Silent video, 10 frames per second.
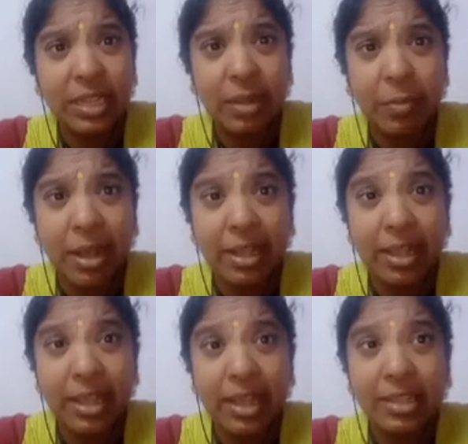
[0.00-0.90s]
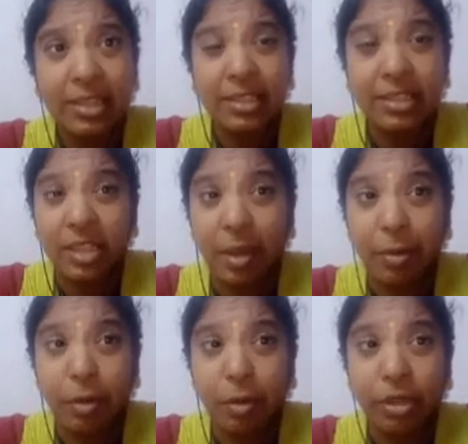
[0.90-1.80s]
the monkeys
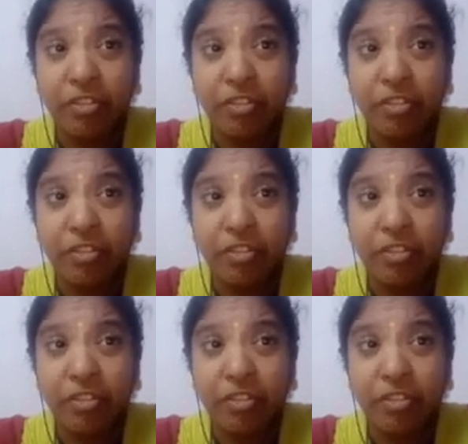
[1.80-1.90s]
jumping on the